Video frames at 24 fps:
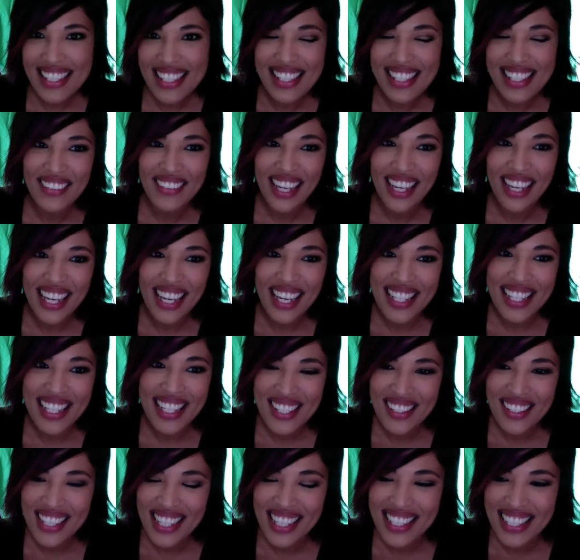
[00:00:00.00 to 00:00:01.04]
Okay. So
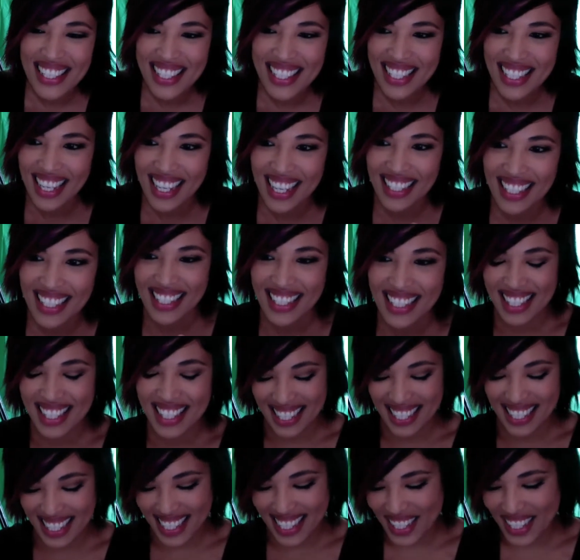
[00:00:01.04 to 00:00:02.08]
that's the
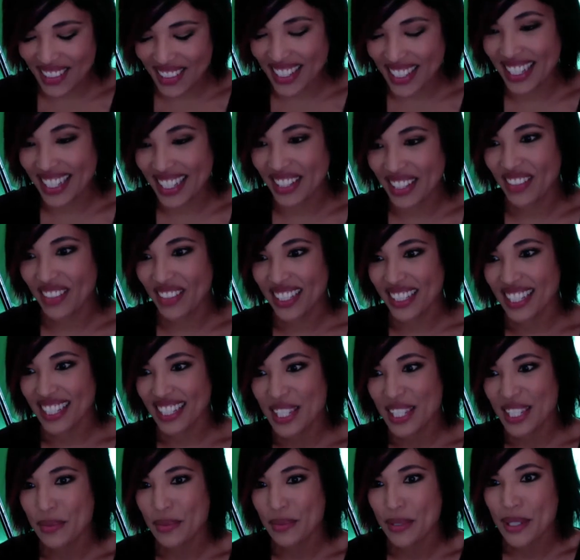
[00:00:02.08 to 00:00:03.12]
nitty-gritty of it.
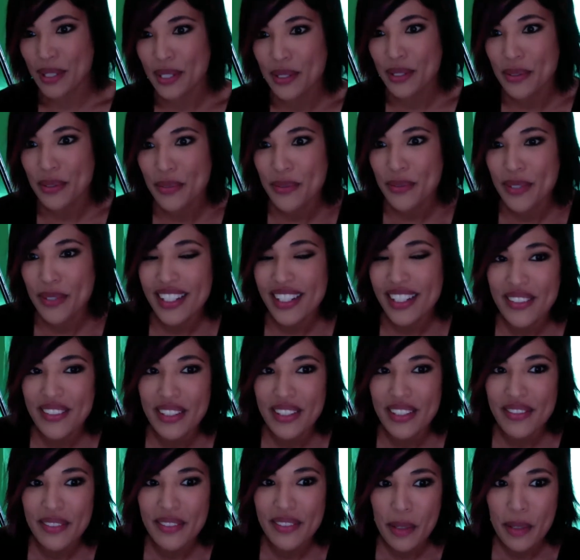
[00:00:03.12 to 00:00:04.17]
That's what
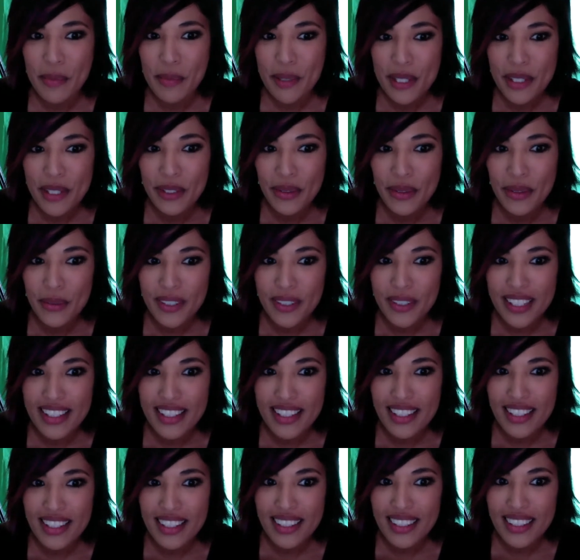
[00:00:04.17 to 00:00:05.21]
we've come to with
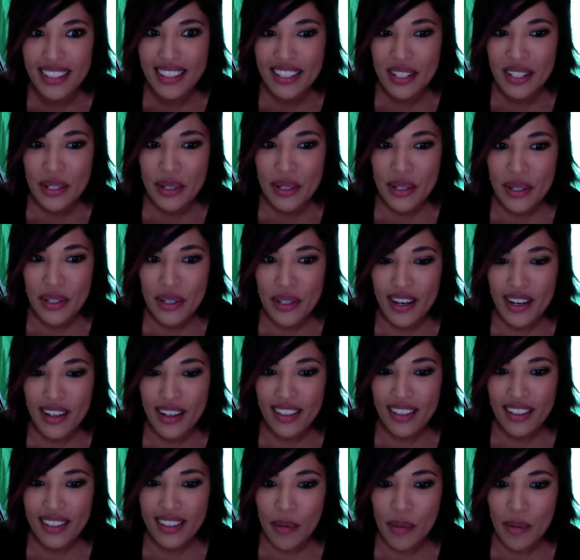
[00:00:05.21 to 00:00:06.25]
our
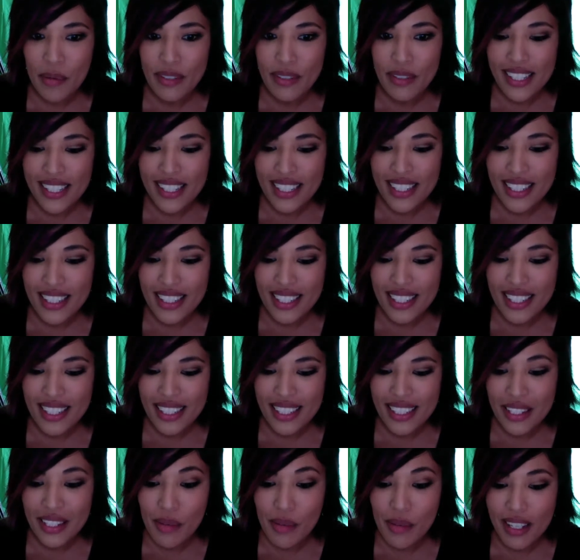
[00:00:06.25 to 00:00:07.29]
collaboration and
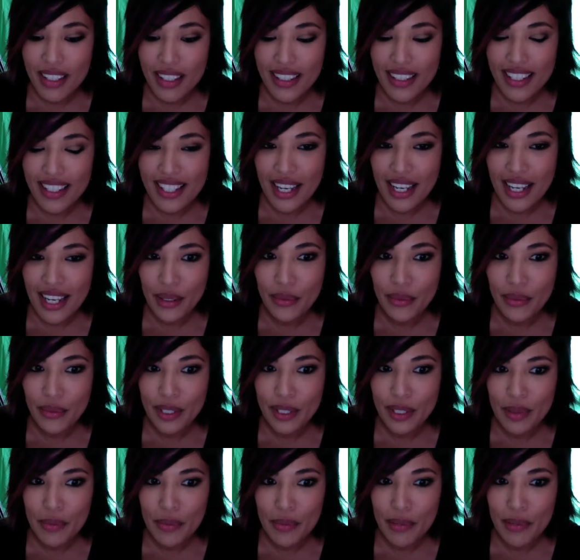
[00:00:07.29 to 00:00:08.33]
thinking about this. How do we
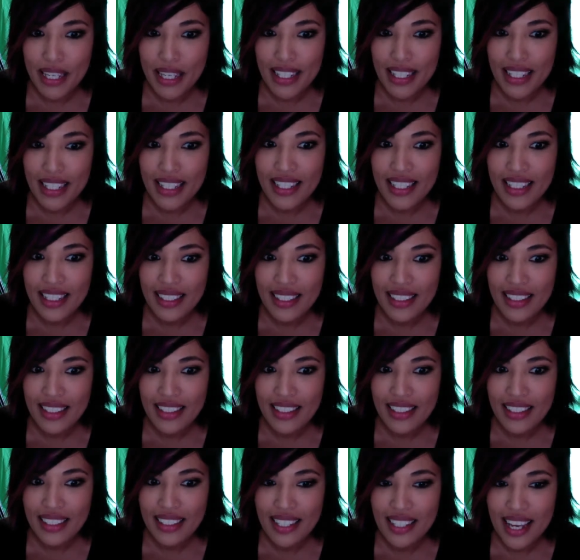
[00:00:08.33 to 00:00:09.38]
make it,
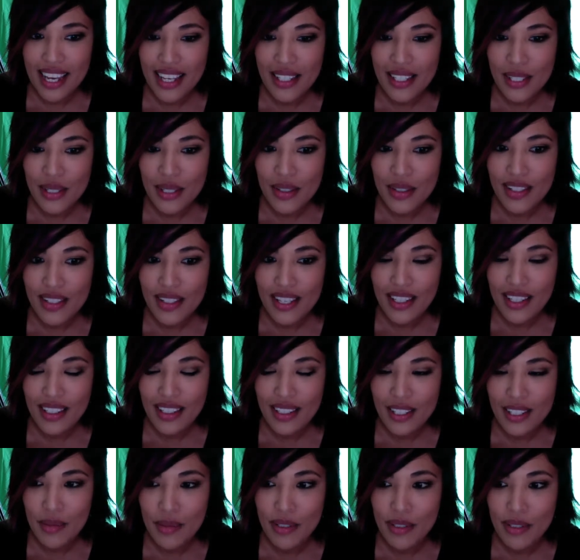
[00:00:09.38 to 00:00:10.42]
as you said,
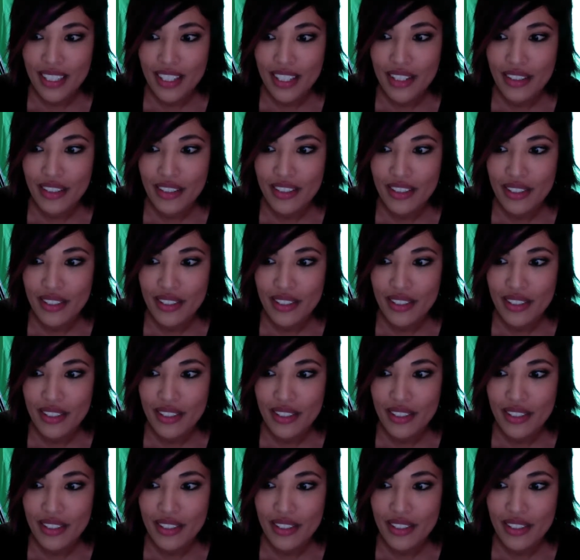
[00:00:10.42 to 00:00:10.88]
experiential?